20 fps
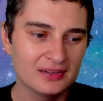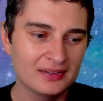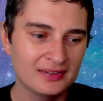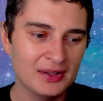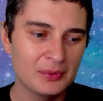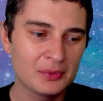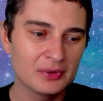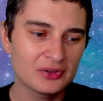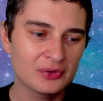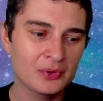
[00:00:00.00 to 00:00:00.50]
see
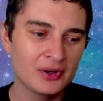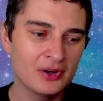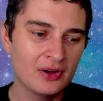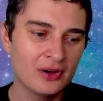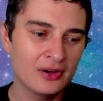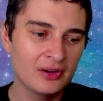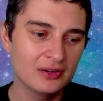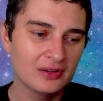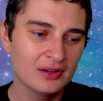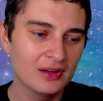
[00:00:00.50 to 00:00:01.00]
what's going
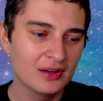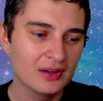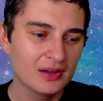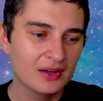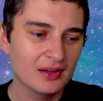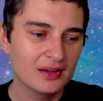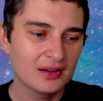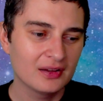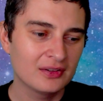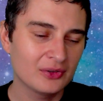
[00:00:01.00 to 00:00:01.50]
on.
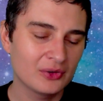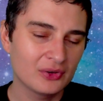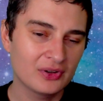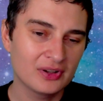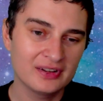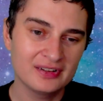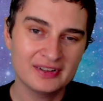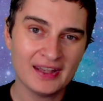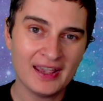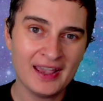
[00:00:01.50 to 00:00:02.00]
So,
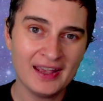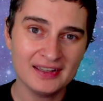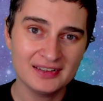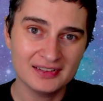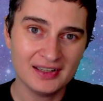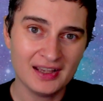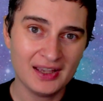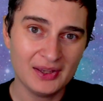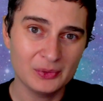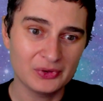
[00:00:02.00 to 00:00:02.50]
because it's a hidden
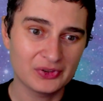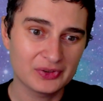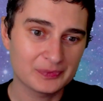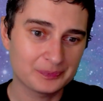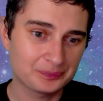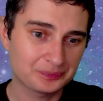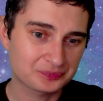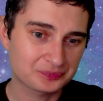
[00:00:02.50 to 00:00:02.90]
house,